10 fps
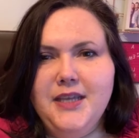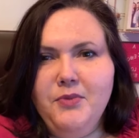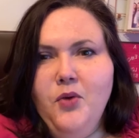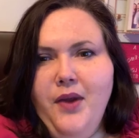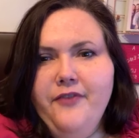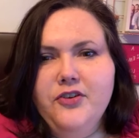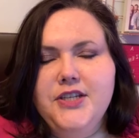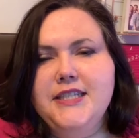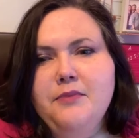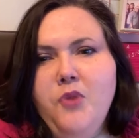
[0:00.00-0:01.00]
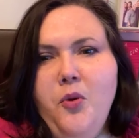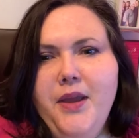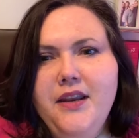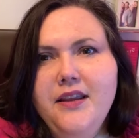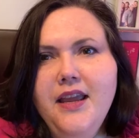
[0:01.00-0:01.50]
I'm going to wait for just a
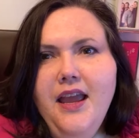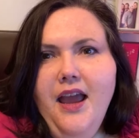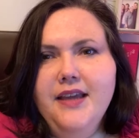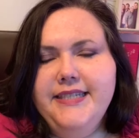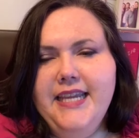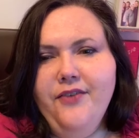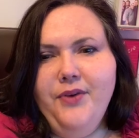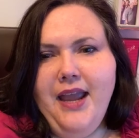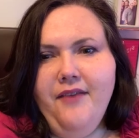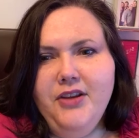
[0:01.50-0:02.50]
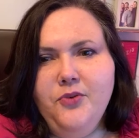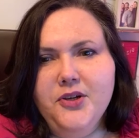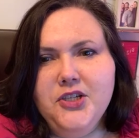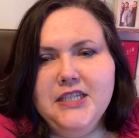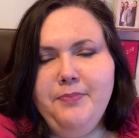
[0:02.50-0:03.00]
moment, see if we have any
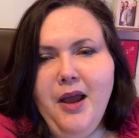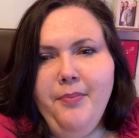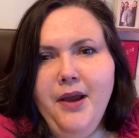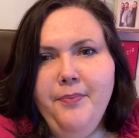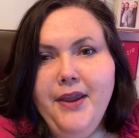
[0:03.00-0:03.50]
questions pop up.